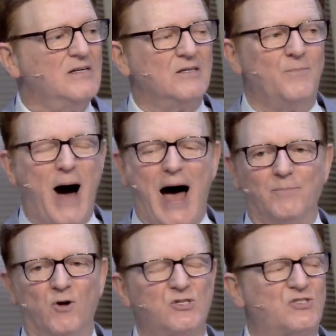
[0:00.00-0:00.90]
the
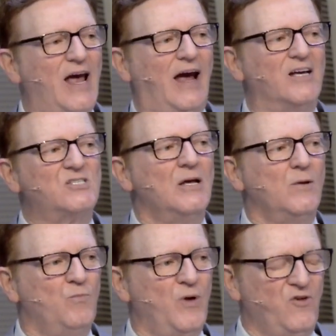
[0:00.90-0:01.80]
Bible says,
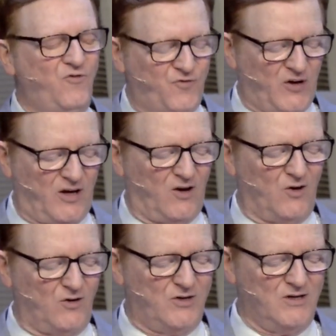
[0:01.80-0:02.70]
be
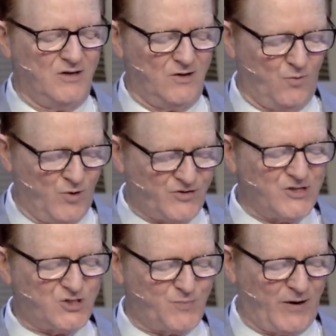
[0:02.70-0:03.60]
filled with the
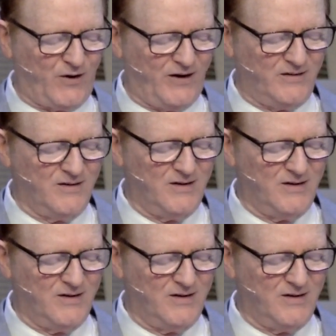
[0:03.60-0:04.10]
Spirit.